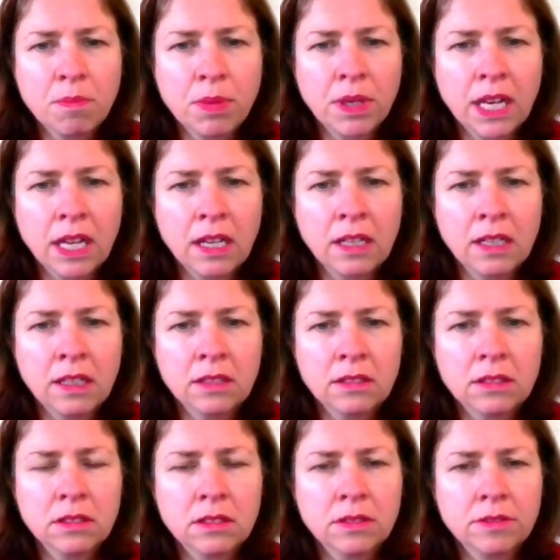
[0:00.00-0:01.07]
plus,
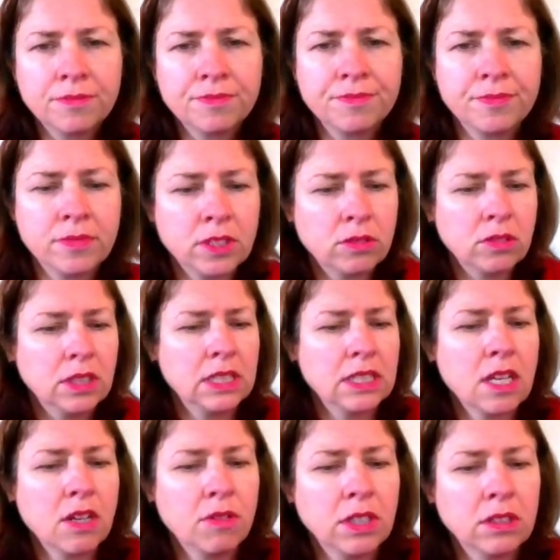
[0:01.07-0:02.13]
what is
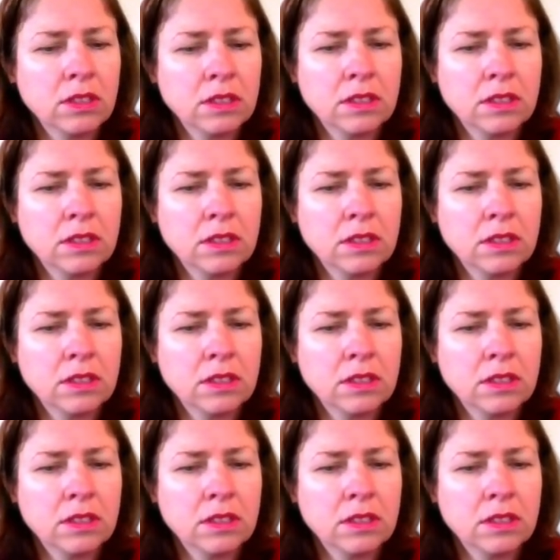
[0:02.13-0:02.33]
going on?